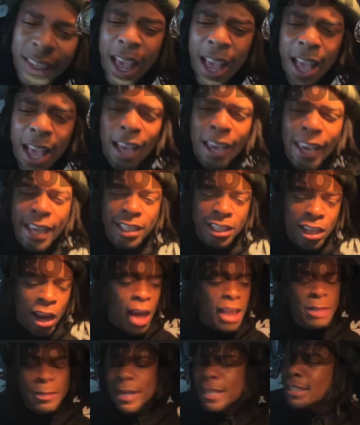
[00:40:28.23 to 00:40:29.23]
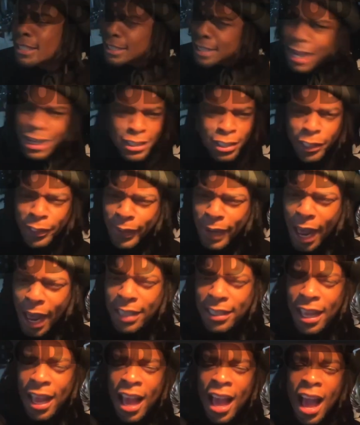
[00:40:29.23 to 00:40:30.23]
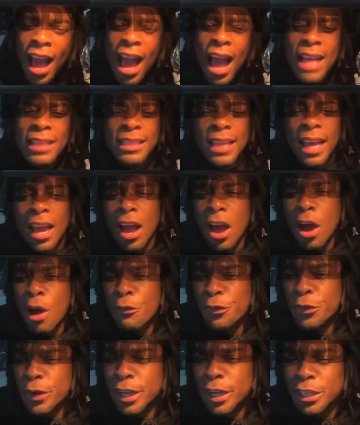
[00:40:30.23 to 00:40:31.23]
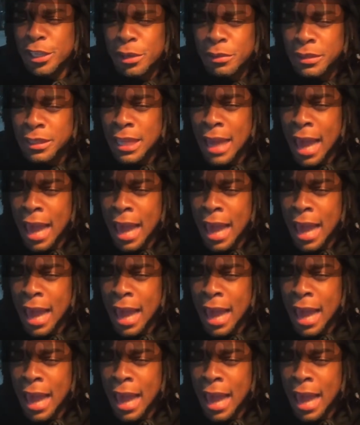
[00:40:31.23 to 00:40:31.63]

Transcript: yeah, he charged me $63. I said, oh, friend, you